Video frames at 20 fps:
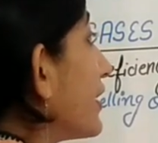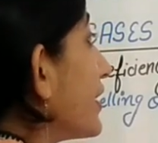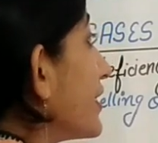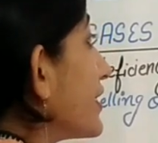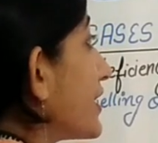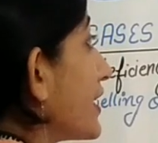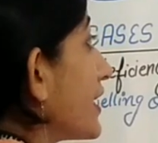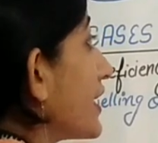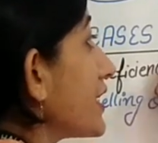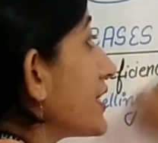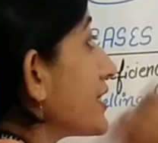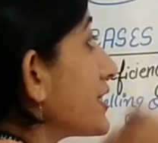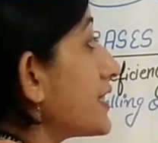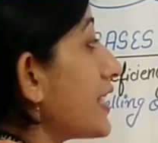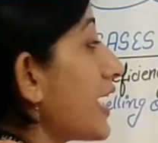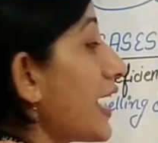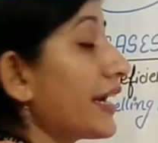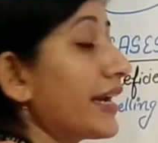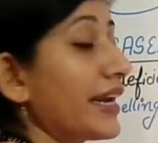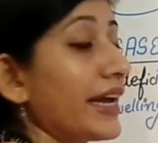disease
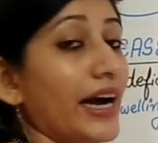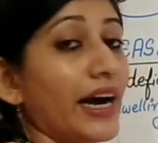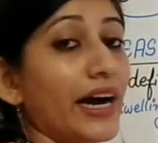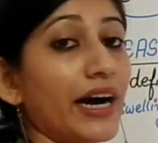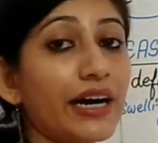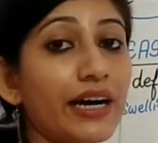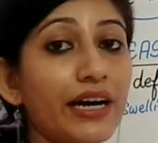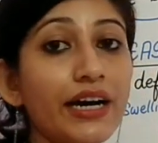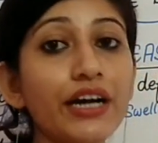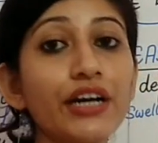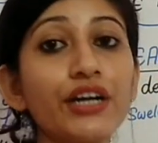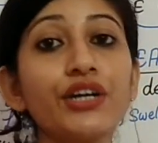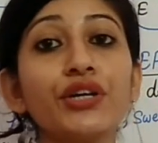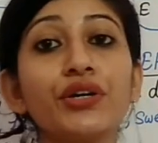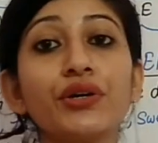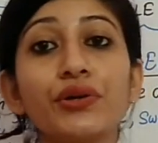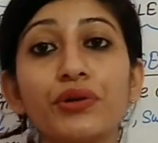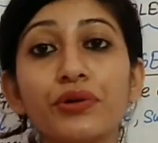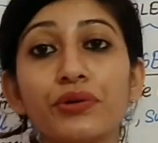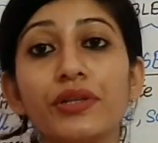that occur
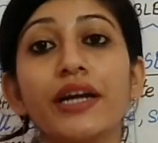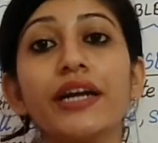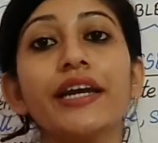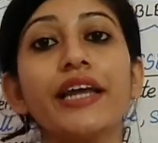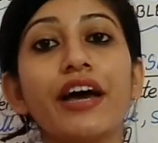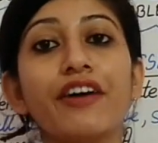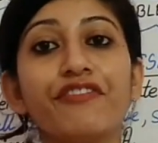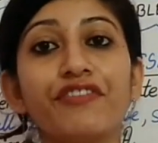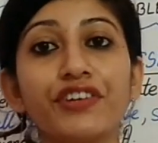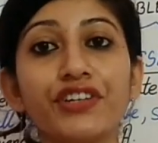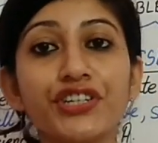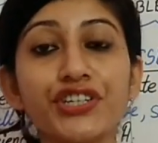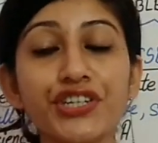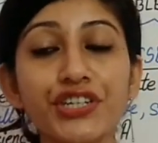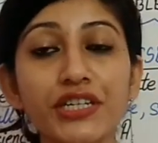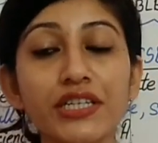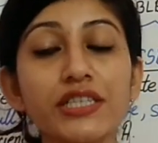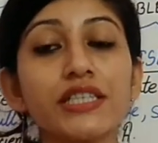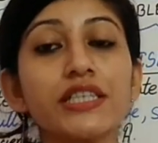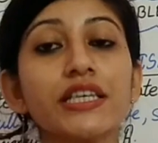due to the
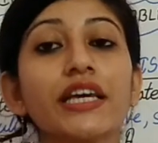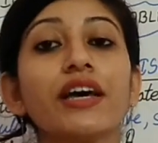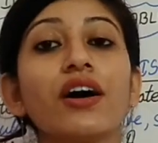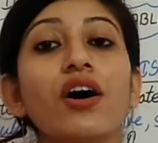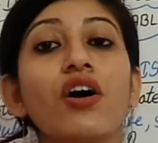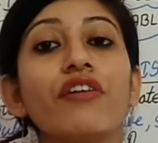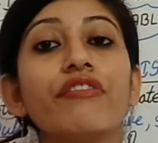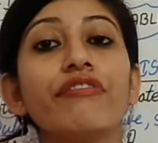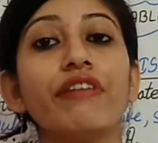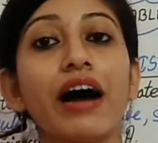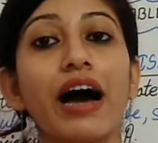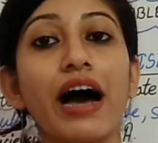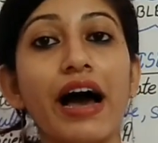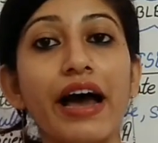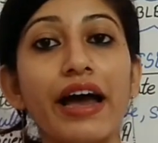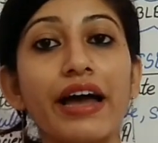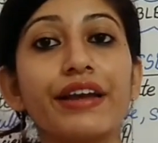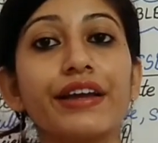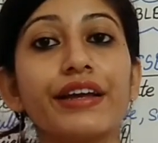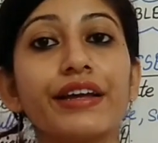deficiency of
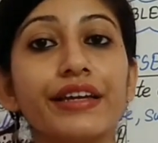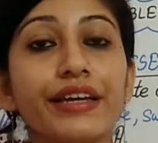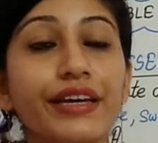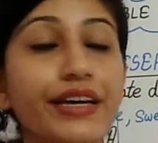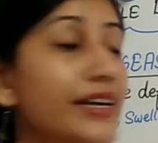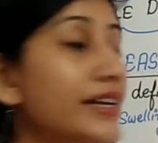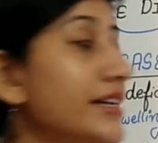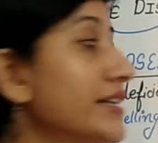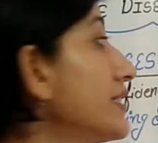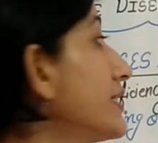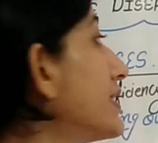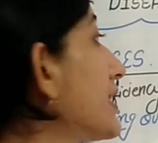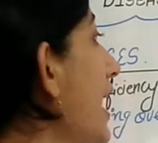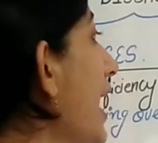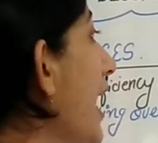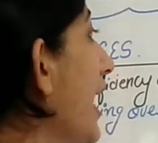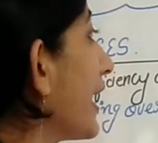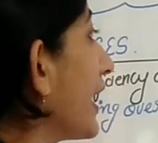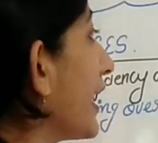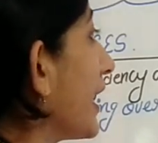iron is
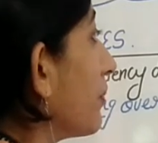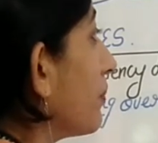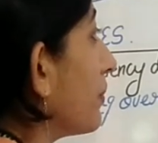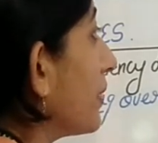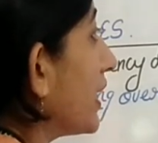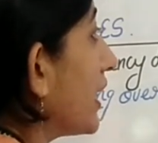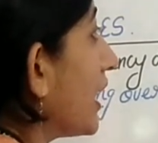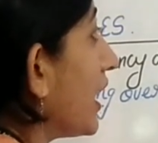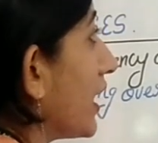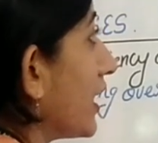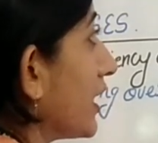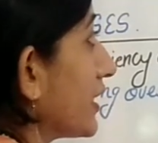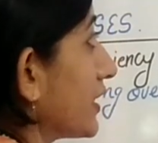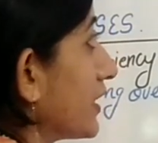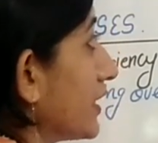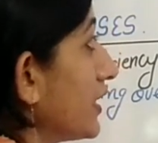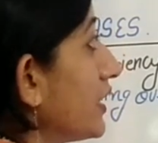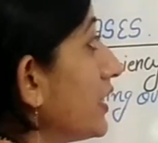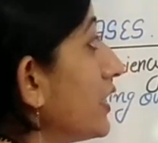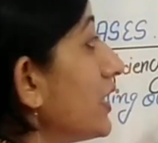
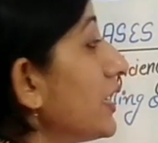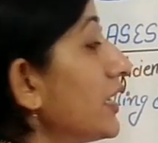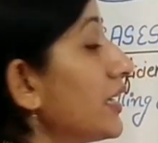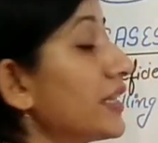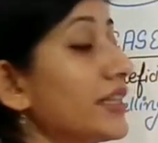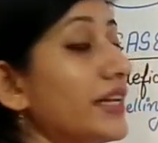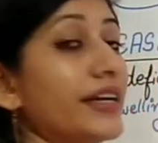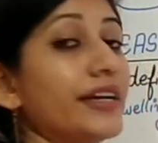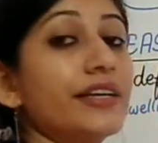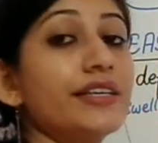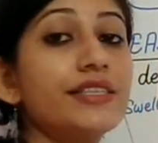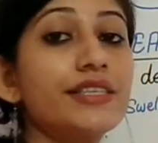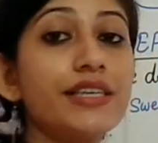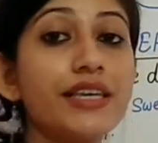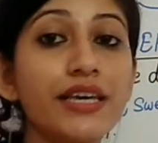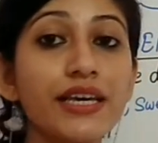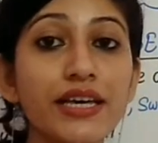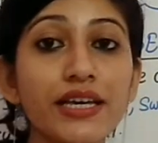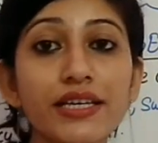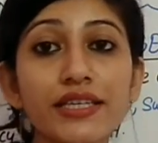anemia. The
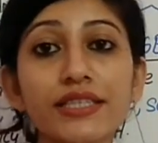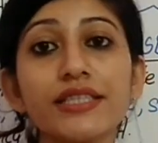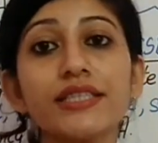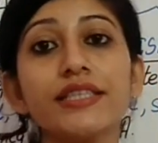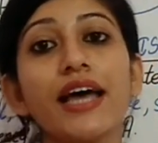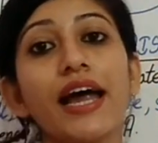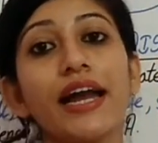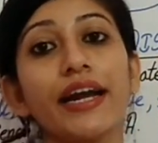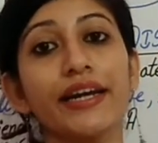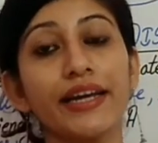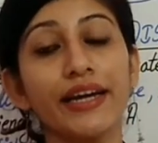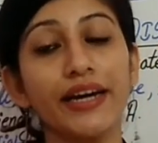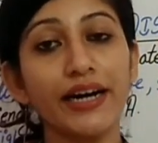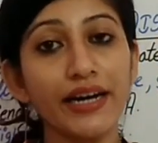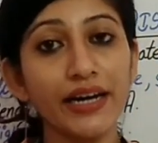disease that